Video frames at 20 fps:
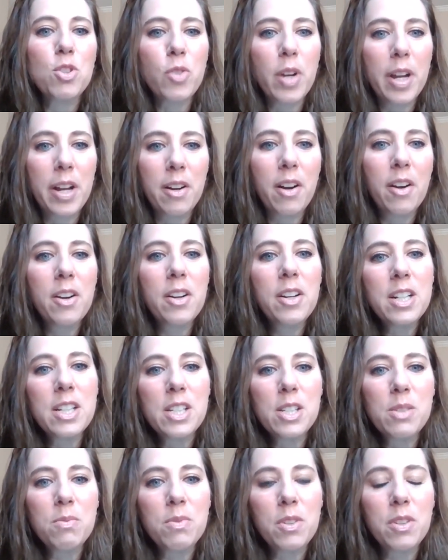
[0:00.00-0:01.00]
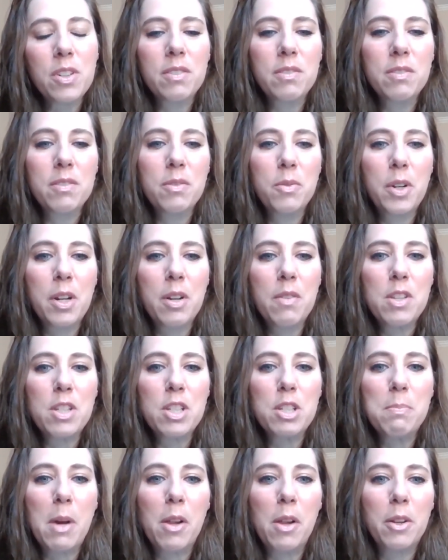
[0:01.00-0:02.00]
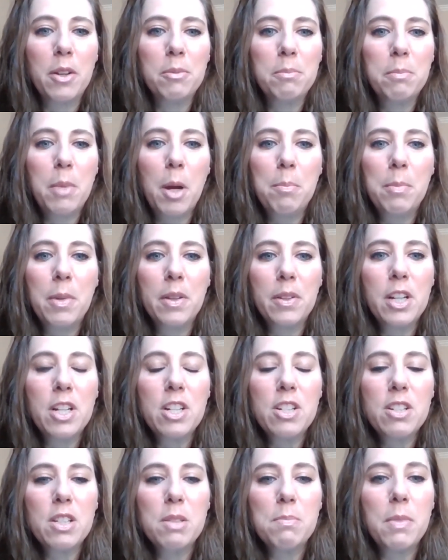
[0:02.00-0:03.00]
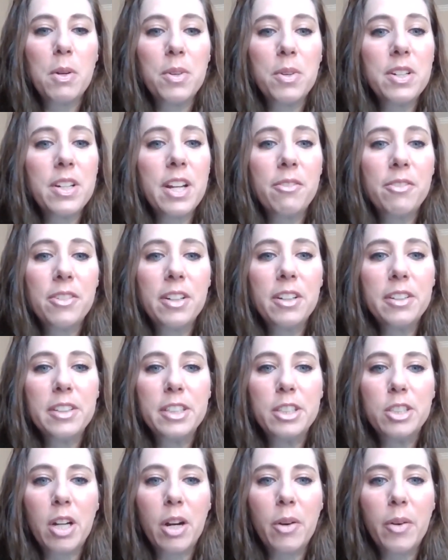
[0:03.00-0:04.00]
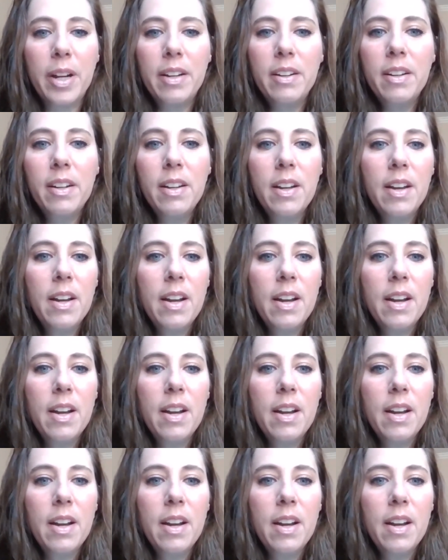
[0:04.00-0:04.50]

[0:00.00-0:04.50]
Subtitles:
radar because we're one of the smaller populations, but we're definitely growing.